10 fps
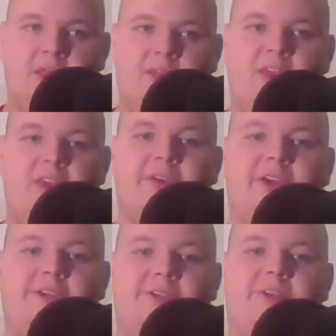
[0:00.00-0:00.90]
Thank you
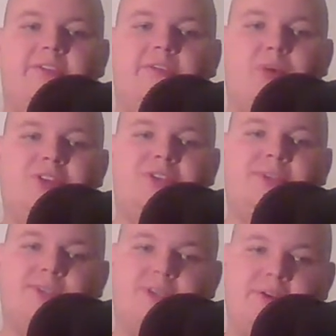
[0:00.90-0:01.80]
guys. If you're watching
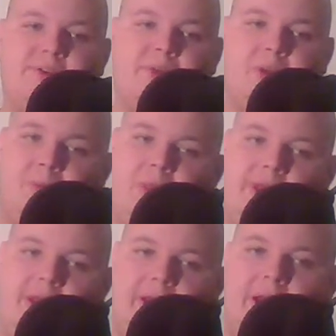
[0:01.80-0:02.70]
this on a
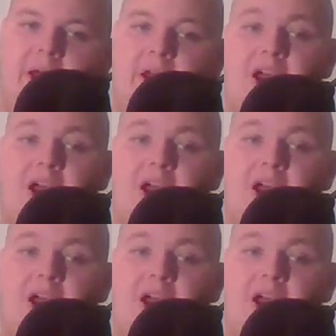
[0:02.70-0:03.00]
replay,